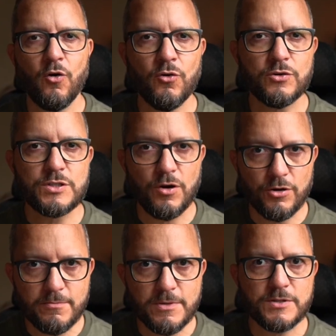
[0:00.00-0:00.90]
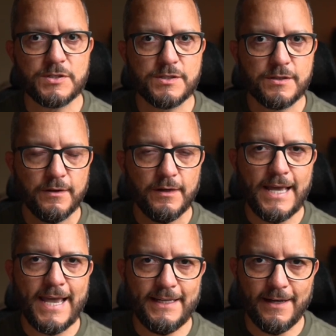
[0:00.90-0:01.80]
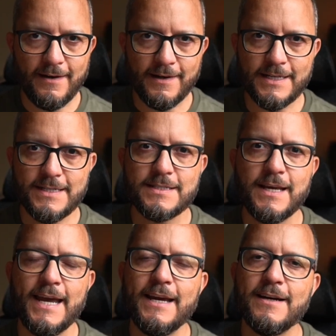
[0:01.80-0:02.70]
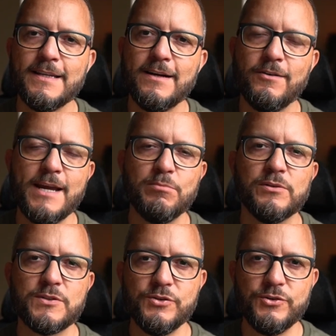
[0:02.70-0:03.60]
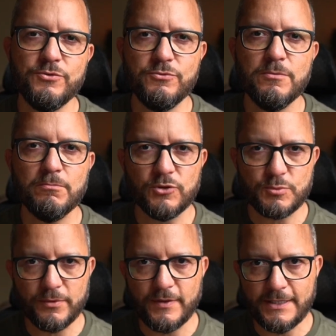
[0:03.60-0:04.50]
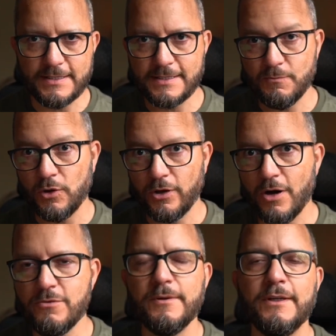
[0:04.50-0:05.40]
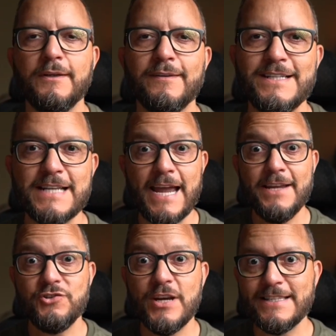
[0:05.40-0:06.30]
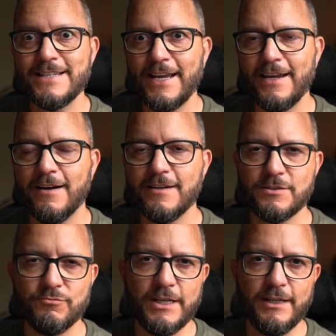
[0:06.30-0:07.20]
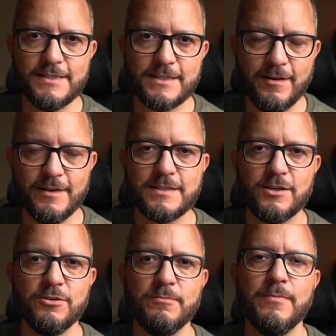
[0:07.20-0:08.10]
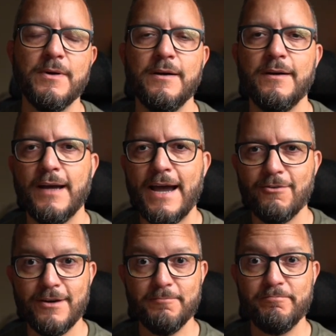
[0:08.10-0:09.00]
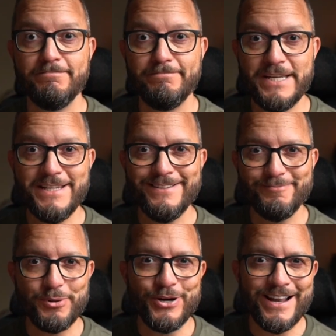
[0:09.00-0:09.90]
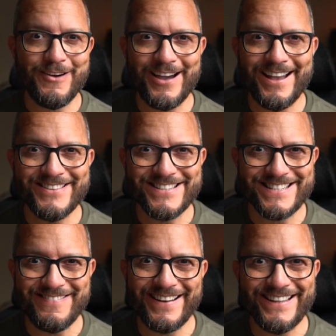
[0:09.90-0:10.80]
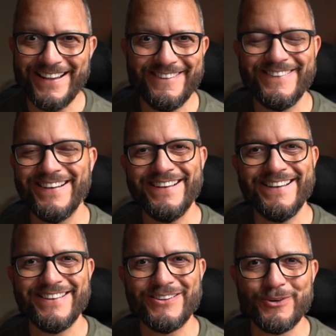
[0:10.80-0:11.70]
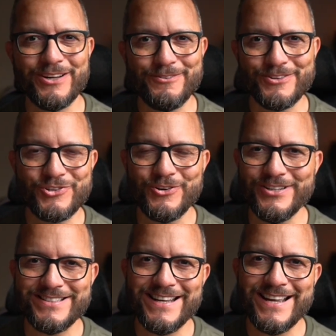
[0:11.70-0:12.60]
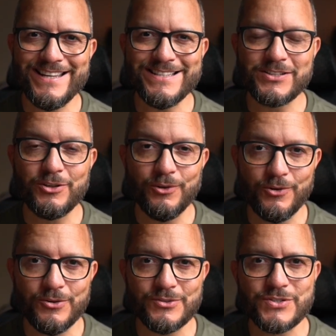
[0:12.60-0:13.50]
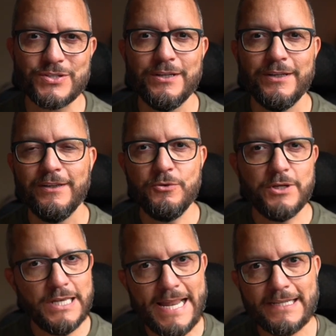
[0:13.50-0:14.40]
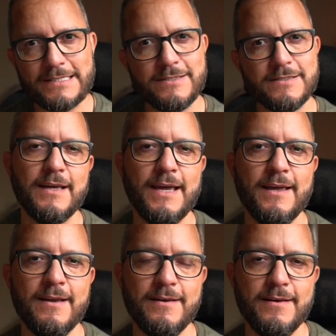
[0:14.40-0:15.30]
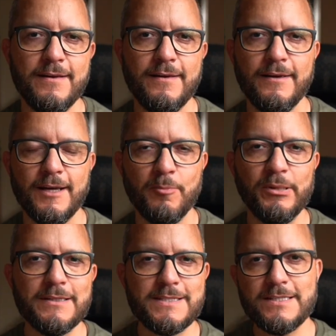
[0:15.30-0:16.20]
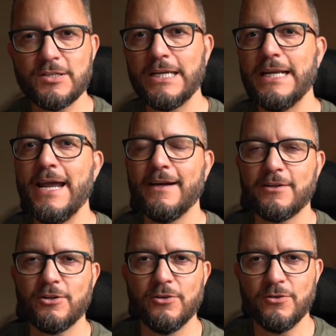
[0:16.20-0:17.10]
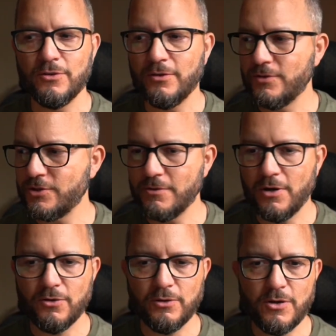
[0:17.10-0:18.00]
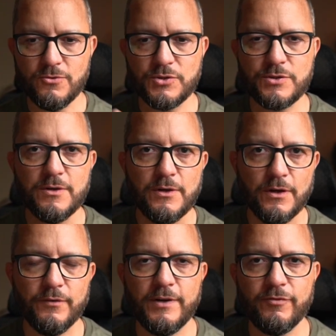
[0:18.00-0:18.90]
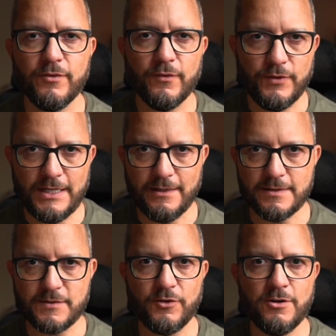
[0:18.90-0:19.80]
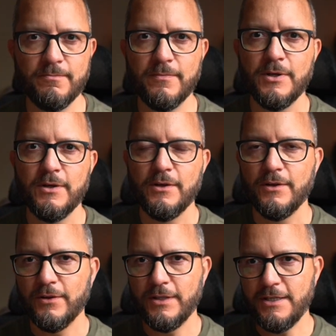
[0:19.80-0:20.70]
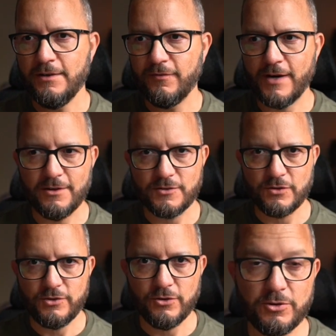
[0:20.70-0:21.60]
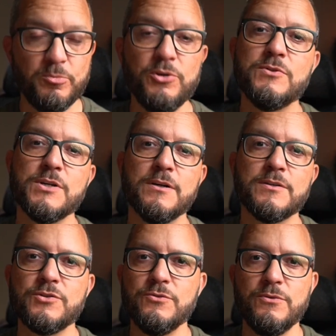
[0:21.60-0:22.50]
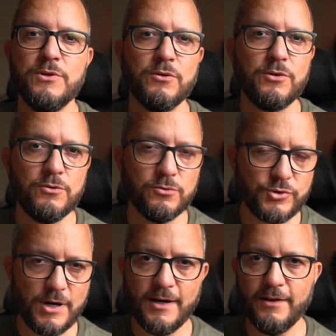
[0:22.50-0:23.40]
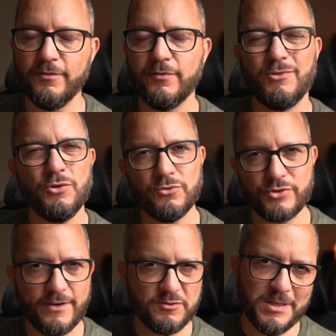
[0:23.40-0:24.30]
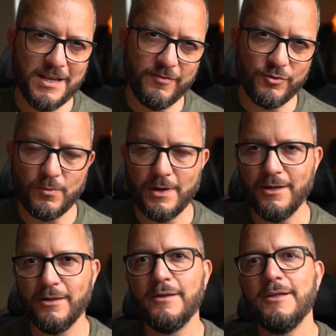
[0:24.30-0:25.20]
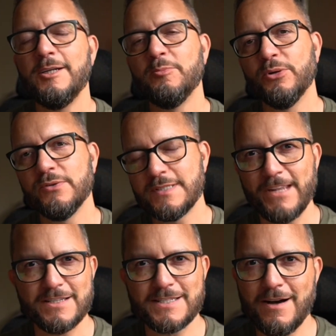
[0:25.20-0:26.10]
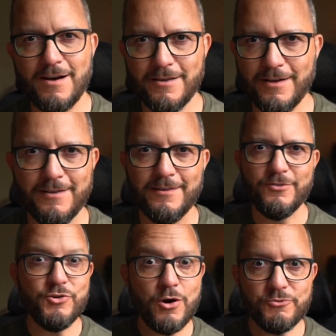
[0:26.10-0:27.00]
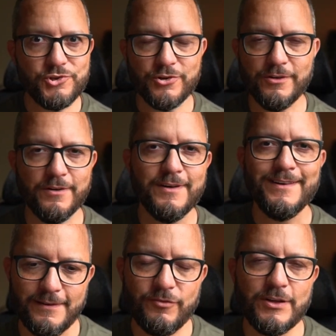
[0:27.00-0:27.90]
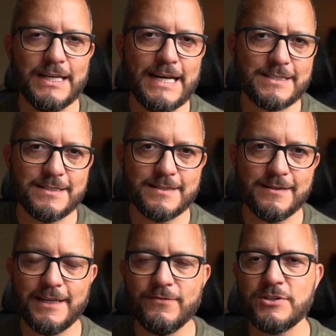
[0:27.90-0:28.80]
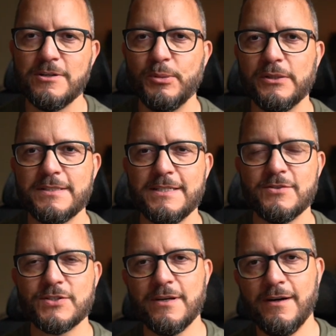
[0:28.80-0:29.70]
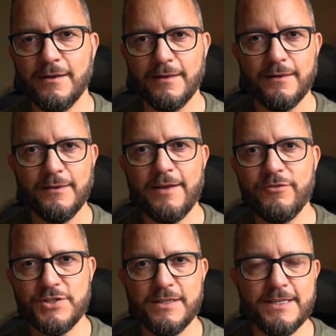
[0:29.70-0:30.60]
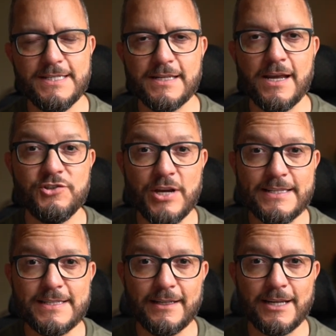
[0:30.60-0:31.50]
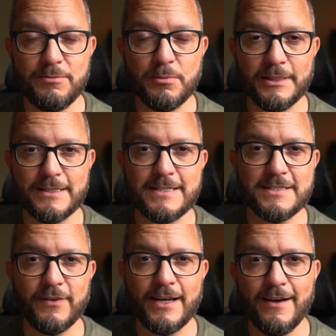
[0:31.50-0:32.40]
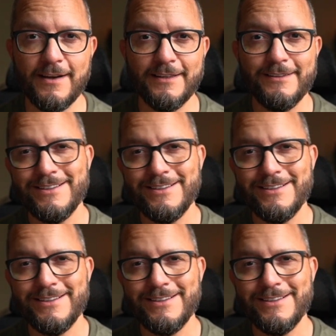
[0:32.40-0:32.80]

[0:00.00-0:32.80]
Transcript: autonomous AIs, AI that are able to do multiple things in one go, these agentic AIs are really starting to come out and be put in our hands right now. And the one I want to show you today is Claude's connectors and ability to connect Claude to a whole host of different things, from the files on your computer to your Google Drive. Google Drive's been there for a while, but Asana, Notion, different connectors that give us an ability to start leveraging these agentic capabilities of AI.